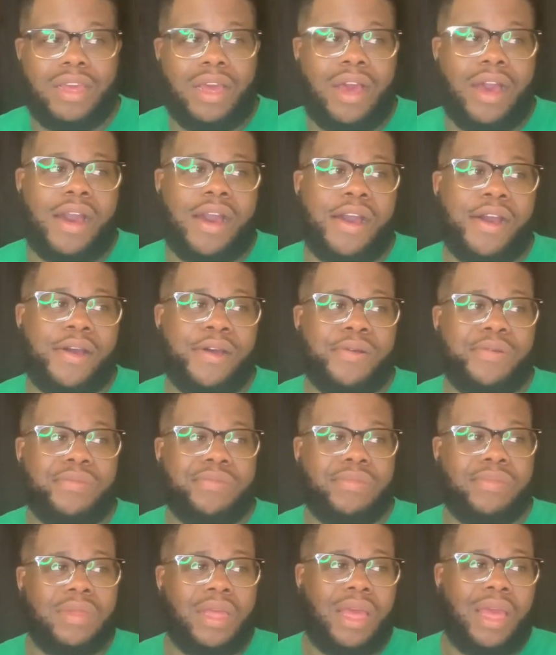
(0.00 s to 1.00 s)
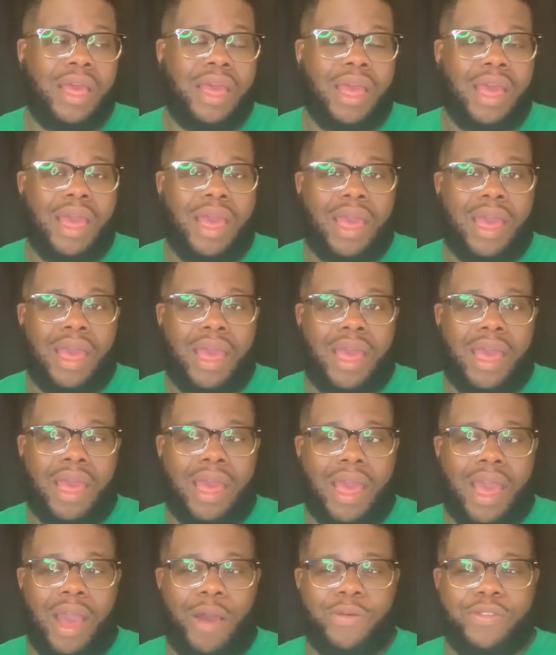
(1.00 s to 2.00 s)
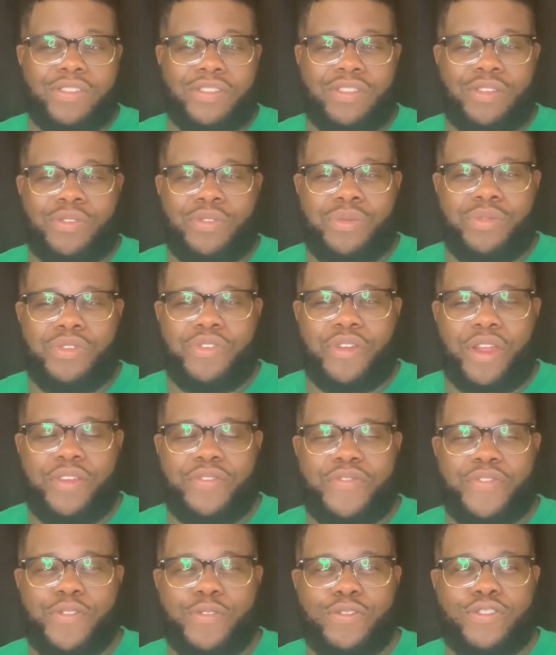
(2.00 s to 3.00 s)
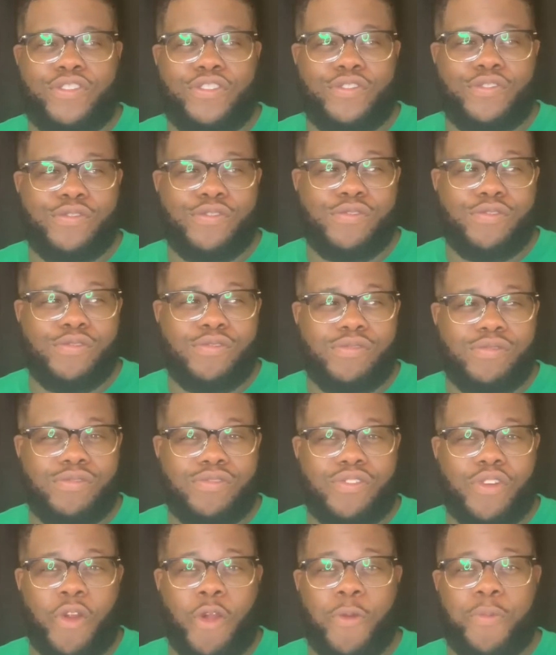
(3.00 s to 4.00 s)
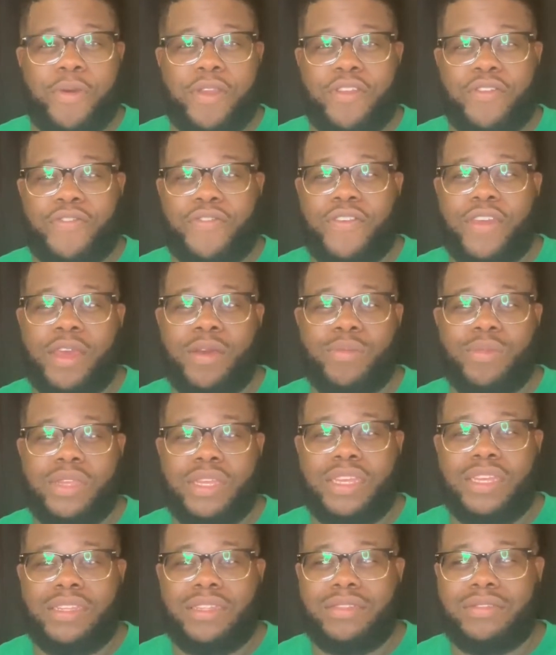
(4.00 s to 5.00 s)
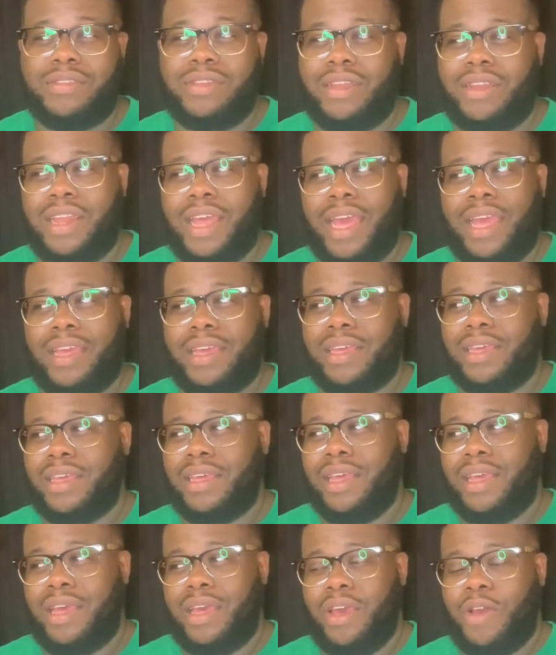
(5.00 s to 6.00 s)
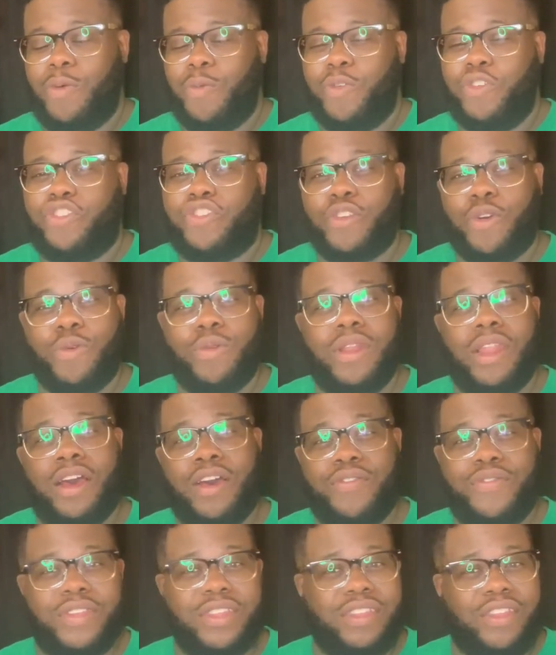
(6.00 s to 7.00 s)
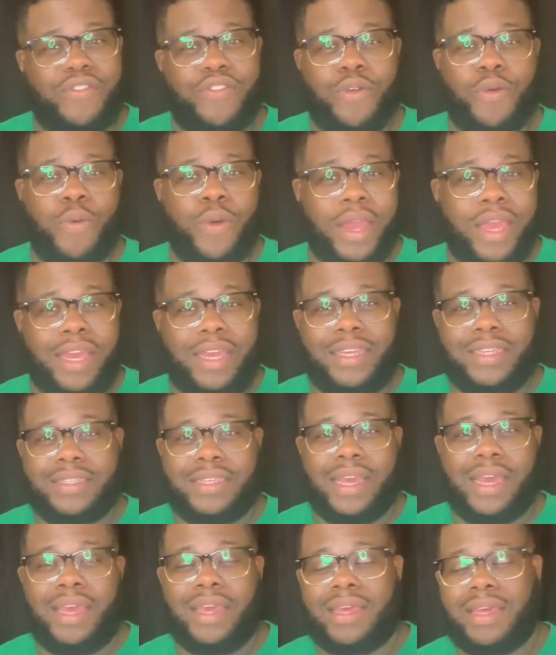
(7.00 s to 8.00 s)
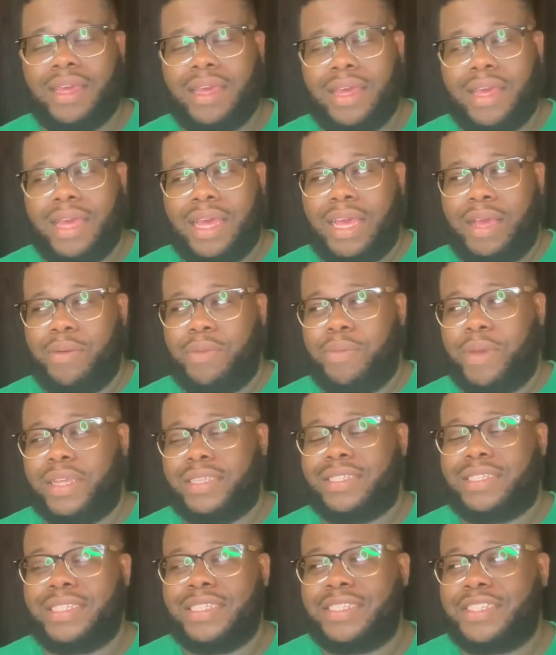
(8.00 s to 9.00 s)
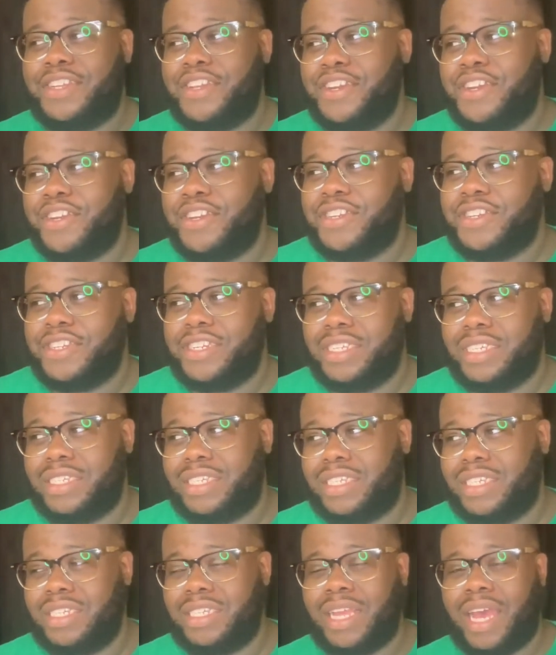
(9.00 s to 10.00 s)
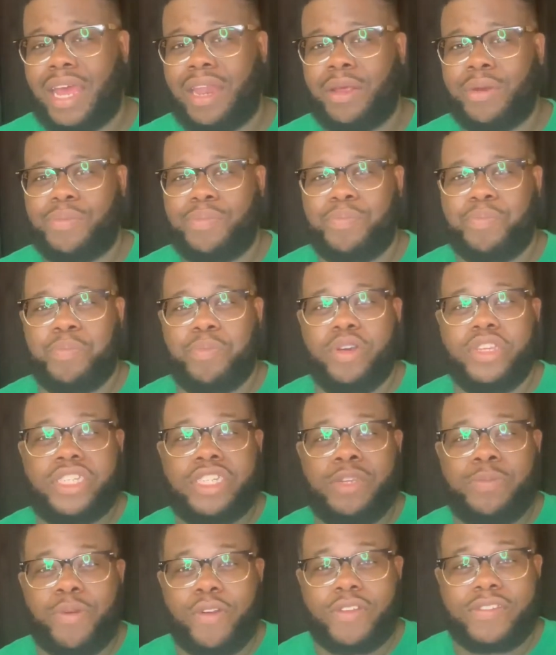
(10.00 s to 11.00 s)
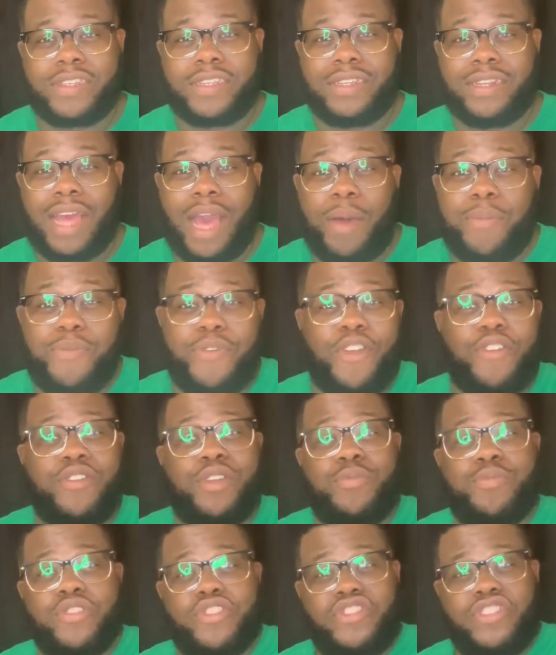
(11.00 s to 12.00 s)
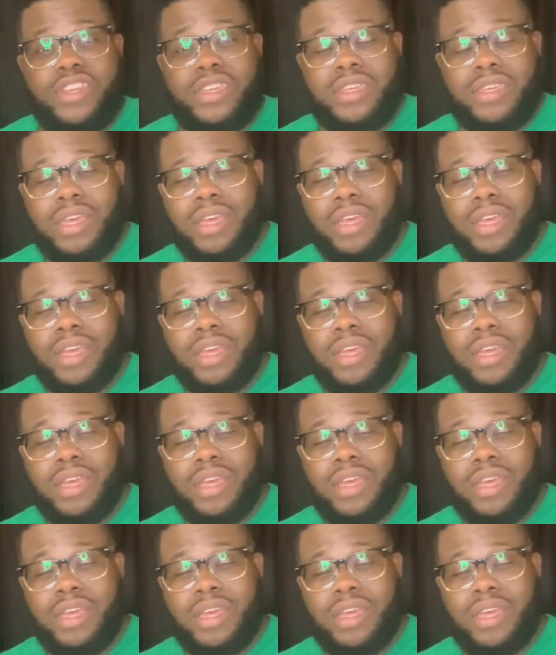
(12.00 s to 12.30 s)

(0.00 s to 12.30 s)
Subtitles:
I was grateful to grow up in a family, like, we show love in different ways. Like, my sister, she's not a mushy person. I'm very mushy.